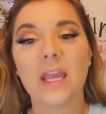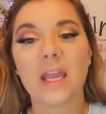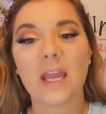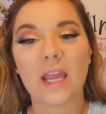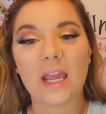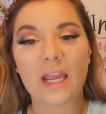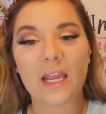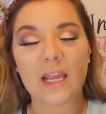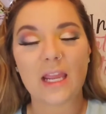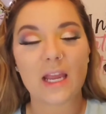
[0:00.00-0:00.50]

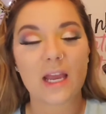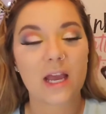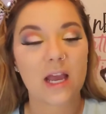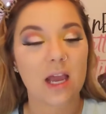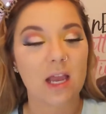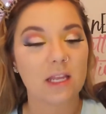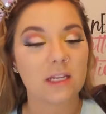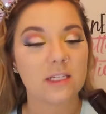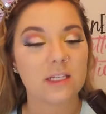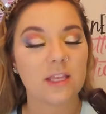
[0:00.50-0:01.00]

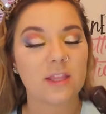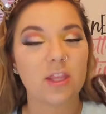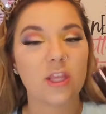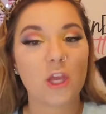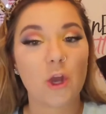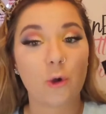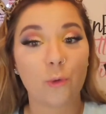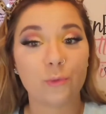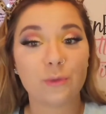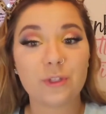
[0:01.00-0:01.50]
And the
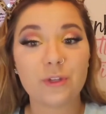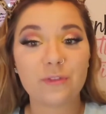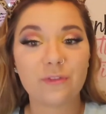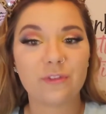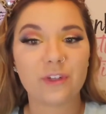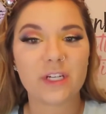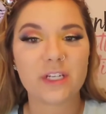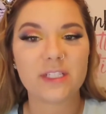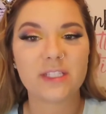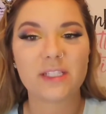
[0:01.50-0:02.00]
only
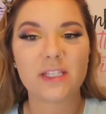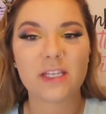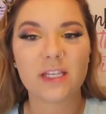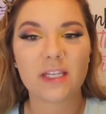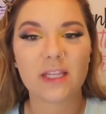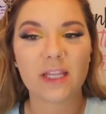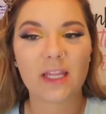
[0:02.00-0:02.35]
reason